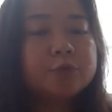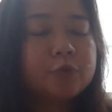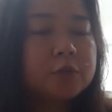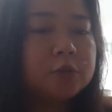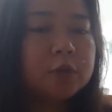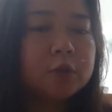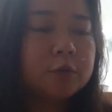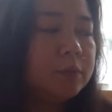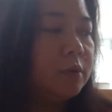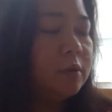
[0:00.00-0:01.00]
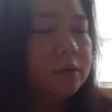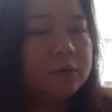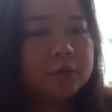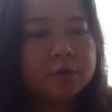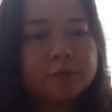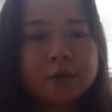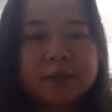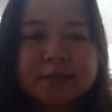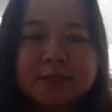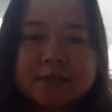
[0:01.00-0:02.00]
frontal lobe,
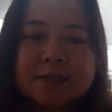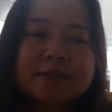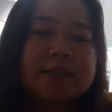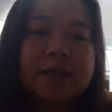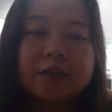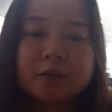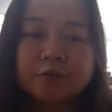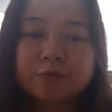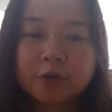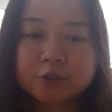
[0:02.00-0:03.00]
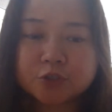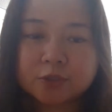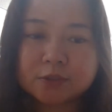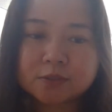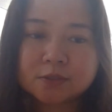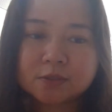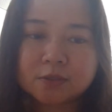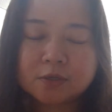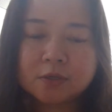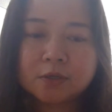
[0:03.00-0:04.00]
right? This is executive functions
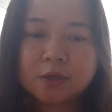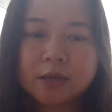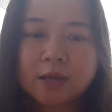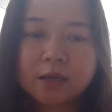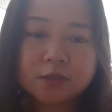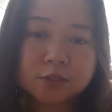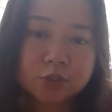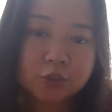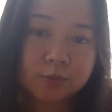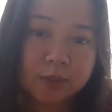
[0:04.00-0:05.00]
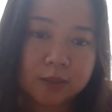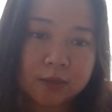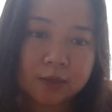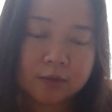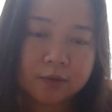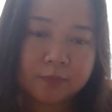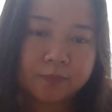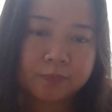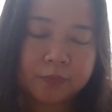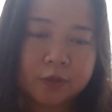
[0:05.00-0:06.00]
and decision making.
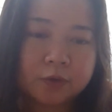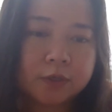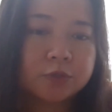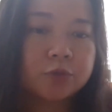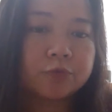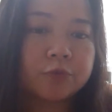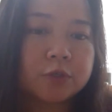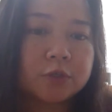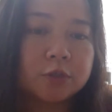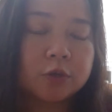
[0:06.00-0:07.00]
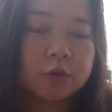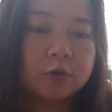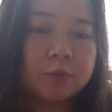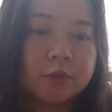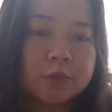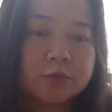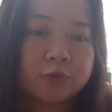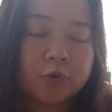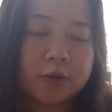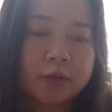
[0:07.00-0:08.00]
Okay, so the frontal lobe is
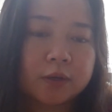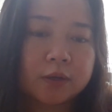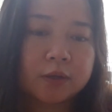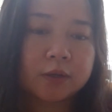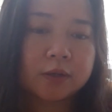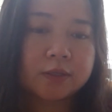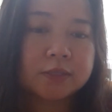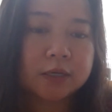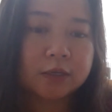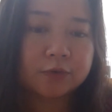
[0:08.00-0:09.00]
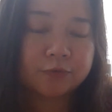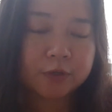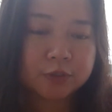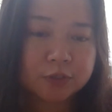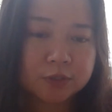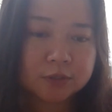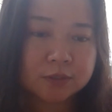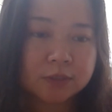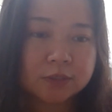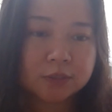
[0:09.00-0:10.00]
for executive
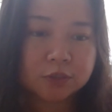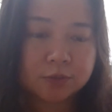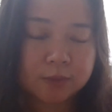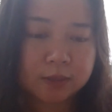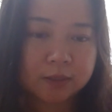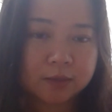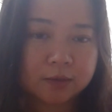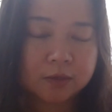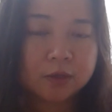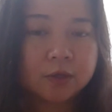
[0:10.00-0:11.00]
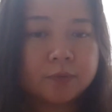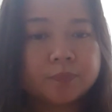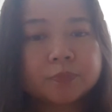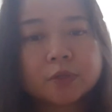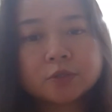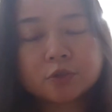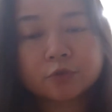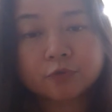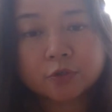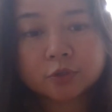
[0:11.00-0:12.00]
functions and decision making. Okay, so the
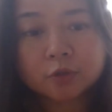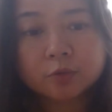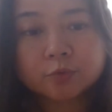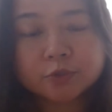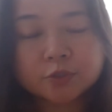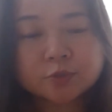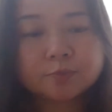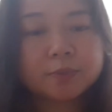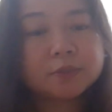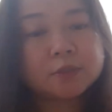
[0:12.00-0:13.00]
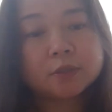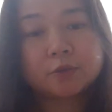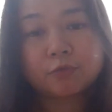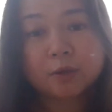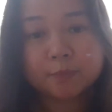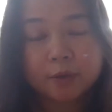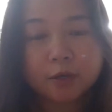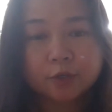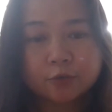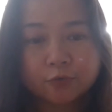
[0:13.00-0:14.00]
frontal lobe, which is basically right
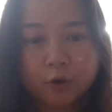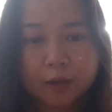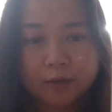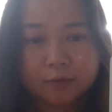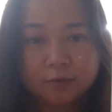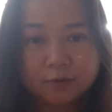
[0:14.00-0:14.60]
behind your forehead,